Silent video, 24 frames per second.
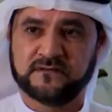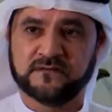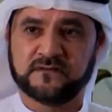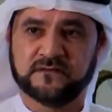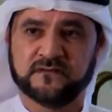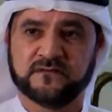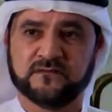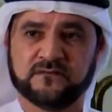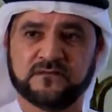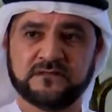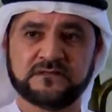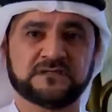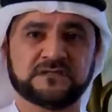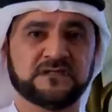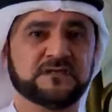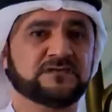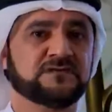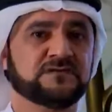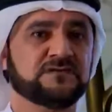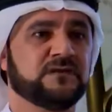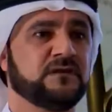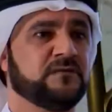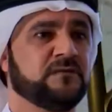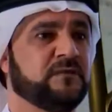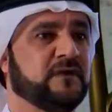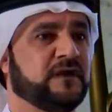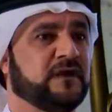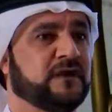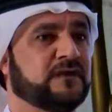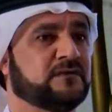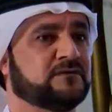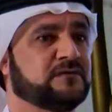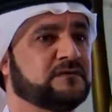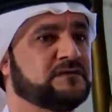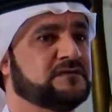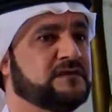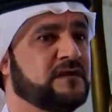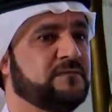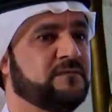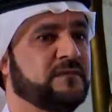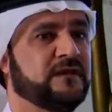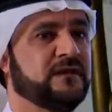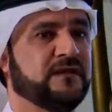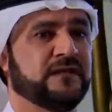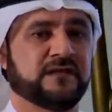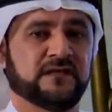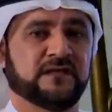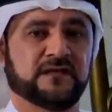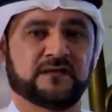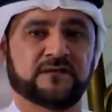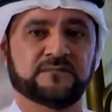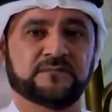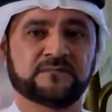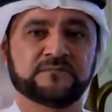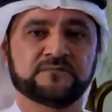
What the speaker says: What's the story behind? What's happening here?